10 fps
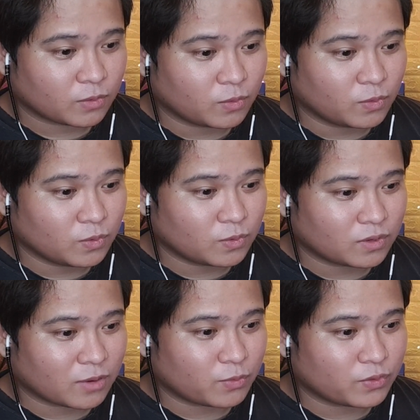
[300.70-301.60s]
Ooh,
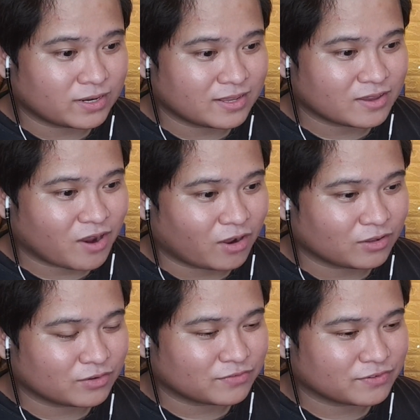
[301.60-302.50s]
a really
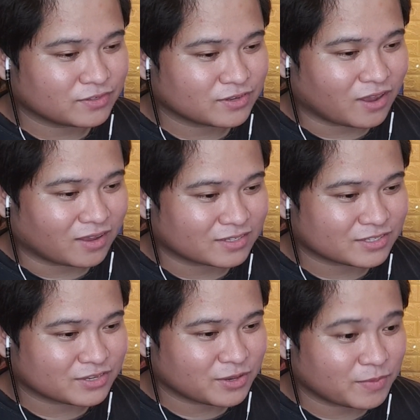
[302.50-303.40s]
colorful
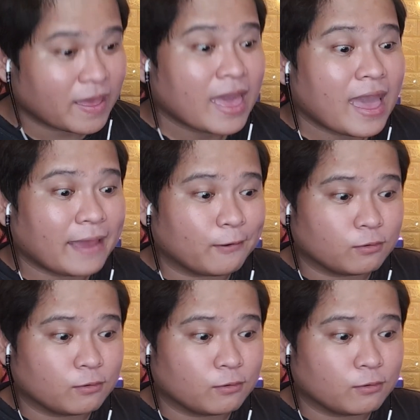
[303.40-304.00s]
costume. And